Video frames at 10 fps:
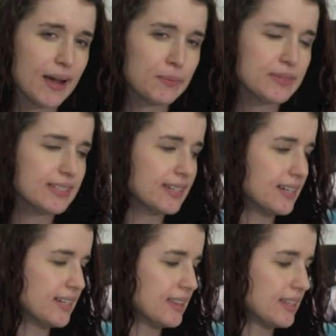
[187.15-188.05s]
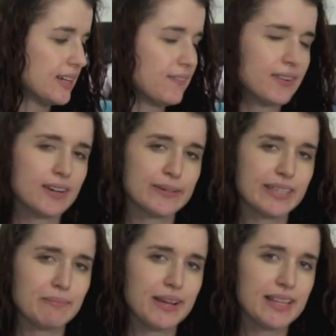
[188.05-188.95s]
I was looking at the cover and I was
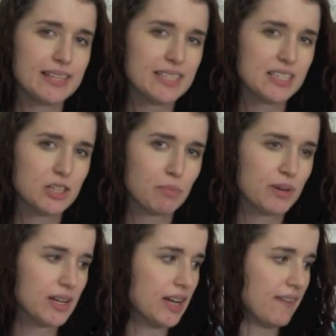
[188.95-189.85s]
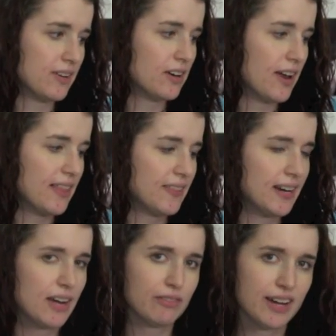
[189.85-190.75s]
like, man, that's such a pretty cover, and then
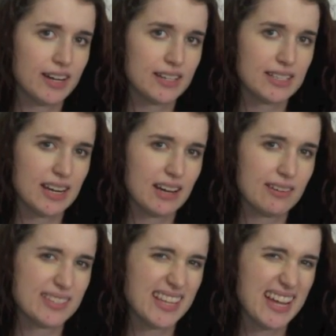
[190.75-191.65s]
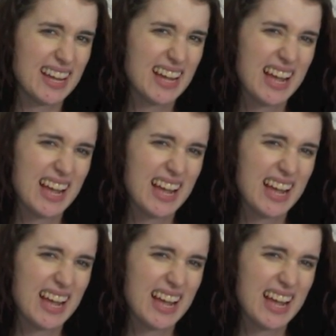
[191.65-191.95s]
I read it and I was like,